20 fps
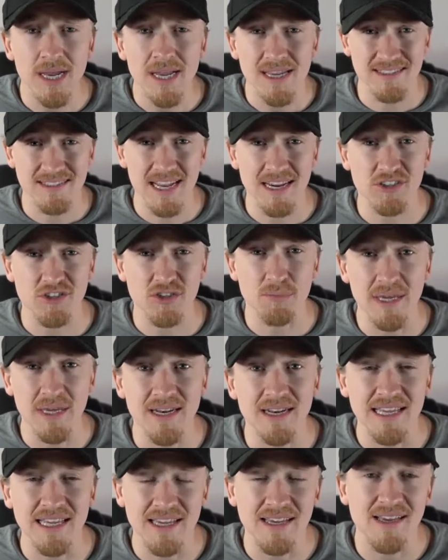He's actually been
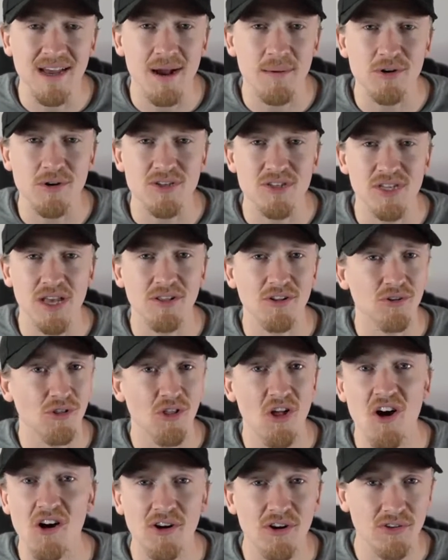an e-commerce seller
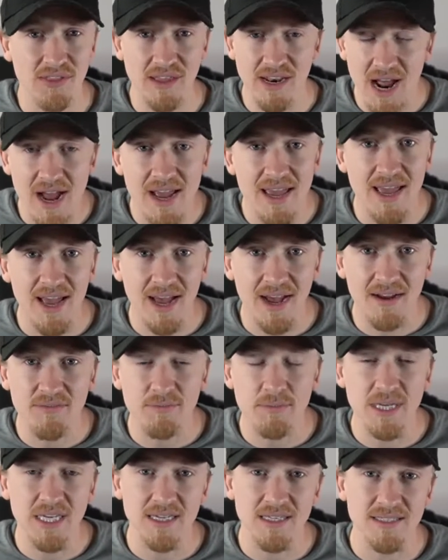longer than I have,
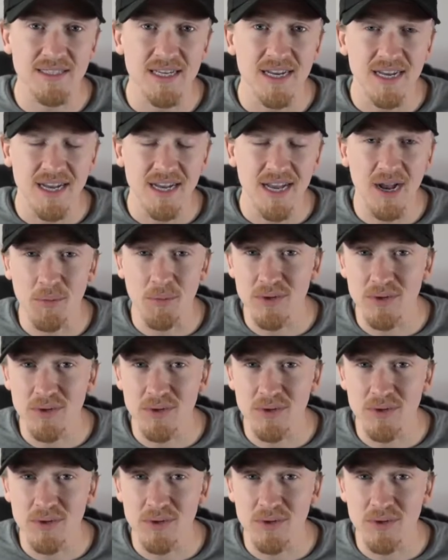because uh,